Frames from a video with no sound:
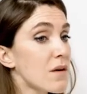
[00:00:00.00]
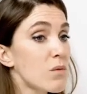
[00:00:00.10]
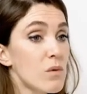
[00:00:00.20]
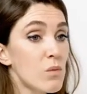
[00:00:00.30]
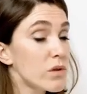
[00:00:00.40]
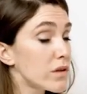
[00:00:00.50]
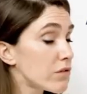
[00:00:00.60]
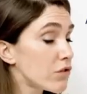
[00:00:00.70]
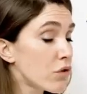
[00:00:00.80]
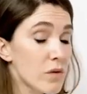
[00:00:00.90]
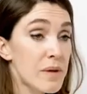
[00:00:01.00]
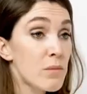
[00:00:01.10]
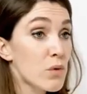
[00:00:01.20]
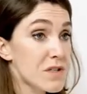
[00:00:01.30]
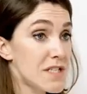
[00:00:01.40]
I think we'll, we'll talk a
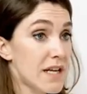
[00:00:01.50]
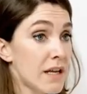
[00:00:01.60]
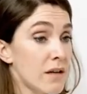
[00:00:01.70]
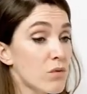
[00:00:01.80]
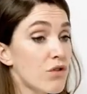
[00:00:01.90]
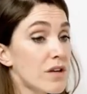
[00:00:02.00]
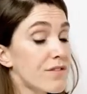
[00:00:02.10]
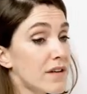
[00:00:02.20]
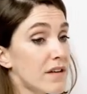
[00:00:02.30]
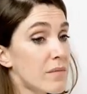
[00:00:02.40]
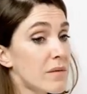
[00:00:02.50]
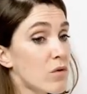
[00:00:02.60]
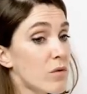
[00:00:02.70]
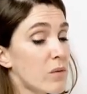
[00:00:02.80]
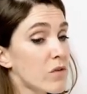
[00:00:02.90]
bit more today and try and find out a bit
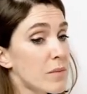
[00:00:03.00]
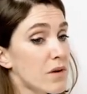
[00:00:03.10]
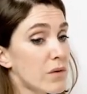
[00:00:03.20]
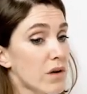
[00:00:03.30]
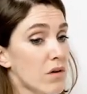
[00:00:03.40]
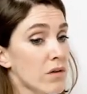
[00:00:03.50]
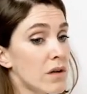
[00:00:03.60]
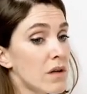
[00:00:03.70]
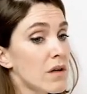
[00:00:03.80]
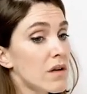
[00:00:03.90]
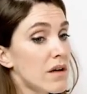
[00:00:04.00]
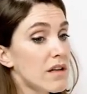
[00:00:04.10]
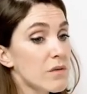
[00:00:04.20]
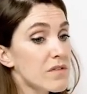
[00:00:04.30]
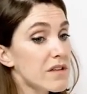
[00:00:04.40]
more about what's been going on. Mm.
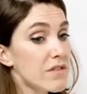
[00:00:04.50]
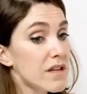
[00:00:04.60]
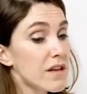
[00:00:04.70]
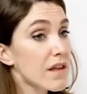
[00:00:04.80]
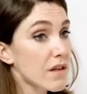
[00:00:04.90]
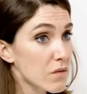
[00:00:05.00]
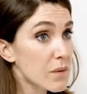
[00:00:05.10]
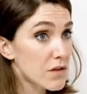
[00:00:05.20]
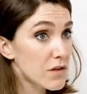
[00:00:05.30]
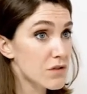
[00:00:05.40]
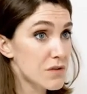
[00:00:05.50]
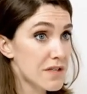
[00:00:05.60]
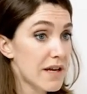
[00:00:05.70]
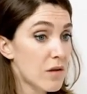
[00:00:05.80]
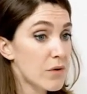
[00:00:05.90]
And we'll see if there's anything else we can do
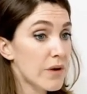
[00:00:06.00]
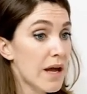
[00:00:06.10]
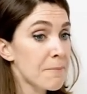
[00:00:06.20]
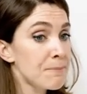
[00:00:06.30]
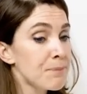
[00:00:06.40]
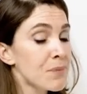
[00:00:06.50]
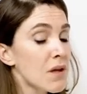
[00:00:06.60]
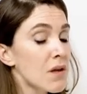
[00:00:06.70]
to help. Okay. Mm-hmm.